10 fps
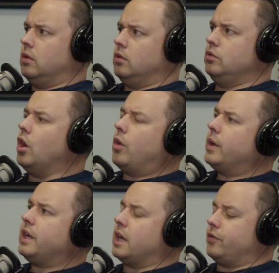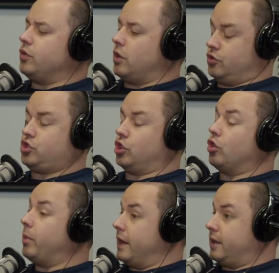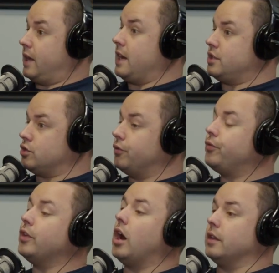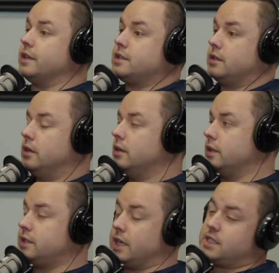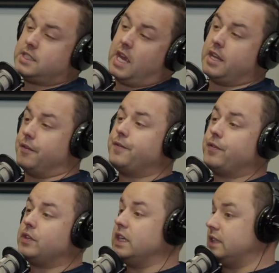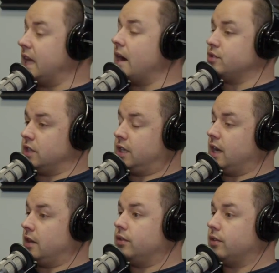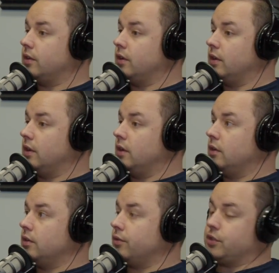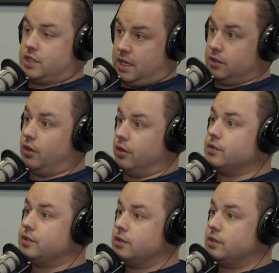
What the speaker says: No, and again, if you just to go by the case, so Flawless, let's say it's 10 to 15,000 a case for 10 cards.